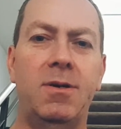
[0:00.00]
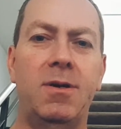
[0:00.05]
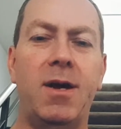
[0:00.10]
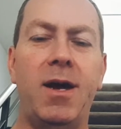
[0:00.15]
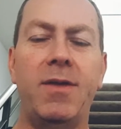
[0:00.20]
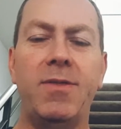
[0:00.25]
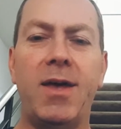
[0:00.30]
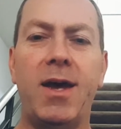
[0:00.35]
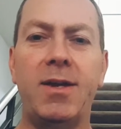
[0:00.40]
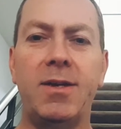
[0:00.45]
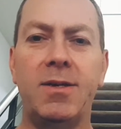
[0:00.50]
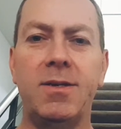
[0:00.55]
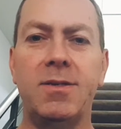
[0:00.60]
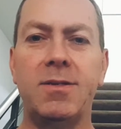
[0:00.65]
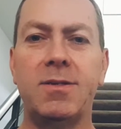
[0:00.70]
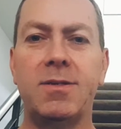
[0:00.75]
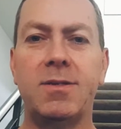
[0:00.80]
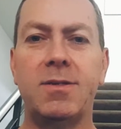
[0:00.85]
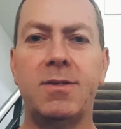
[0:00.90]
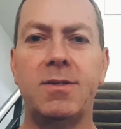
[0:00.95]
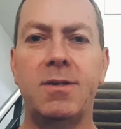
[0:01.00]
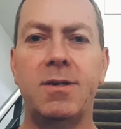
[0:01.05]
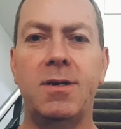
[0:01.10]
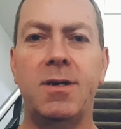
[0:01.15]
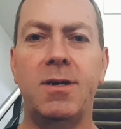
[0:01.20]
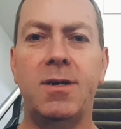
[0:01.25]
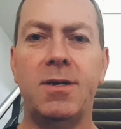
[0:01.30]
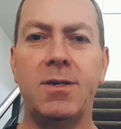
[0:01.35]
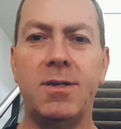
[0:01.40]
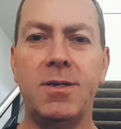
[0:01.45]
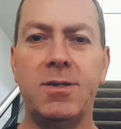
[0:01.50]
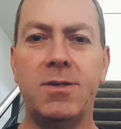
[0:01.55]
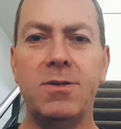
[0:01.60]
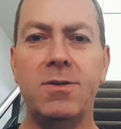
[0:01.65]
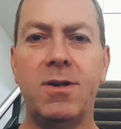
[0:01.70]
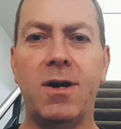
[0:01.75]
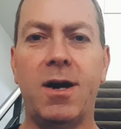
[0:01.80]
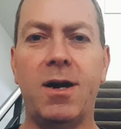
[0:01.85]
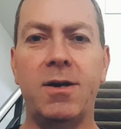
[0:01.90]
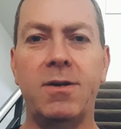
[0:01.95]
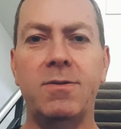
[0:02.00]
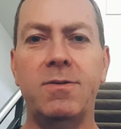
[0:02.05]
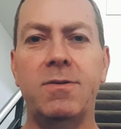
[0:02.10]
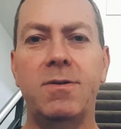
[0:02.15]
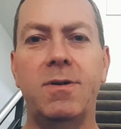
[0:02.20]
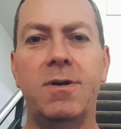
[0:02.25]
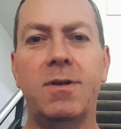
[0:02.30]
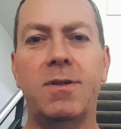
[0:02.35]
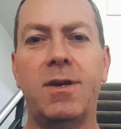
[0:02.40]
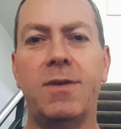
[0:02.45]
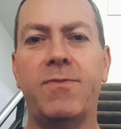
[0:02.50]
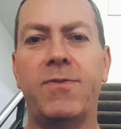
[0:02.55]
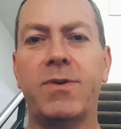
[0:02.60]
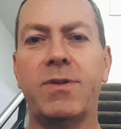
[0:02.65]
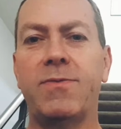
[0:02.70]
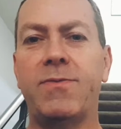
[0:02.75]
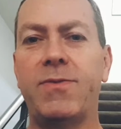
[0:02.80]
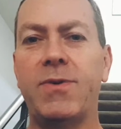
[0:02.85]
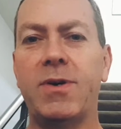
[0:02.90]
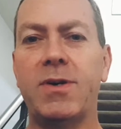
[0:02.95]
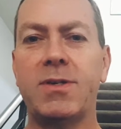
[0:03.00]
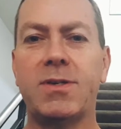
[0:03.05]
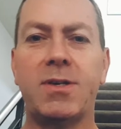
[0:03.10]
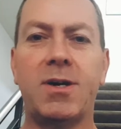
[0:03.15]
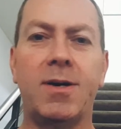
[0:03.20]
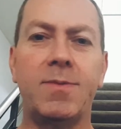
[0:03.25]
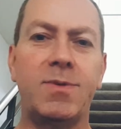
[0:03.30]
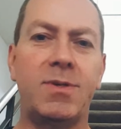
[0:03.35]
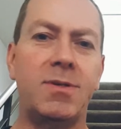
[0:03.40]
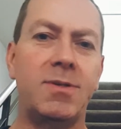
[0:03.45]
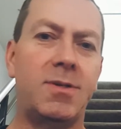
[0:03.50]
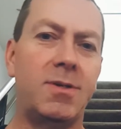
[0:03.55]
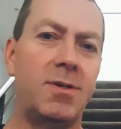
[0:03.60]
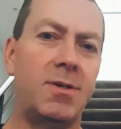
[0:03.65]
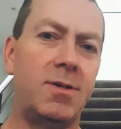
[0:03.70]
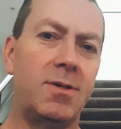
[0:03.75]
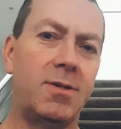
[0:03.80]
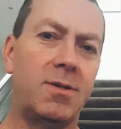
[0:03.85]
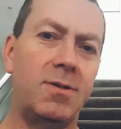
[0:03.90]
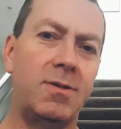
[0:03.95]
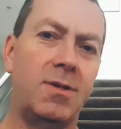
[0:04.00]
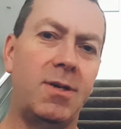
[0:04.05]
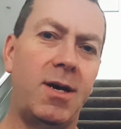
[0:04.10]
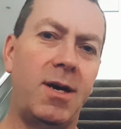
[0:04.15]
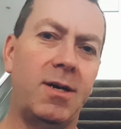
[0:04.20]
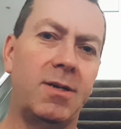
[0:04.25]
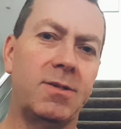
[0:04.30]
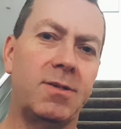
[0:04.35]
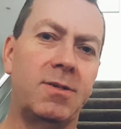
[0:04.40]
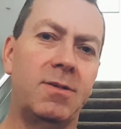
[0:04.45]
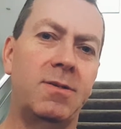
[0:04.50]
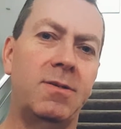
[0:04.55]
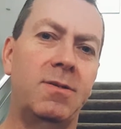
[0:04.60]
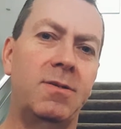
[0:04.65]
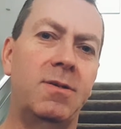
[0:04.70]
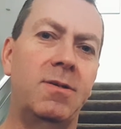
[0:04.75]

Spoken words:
And that is, did you know that for the first time since the year 2000,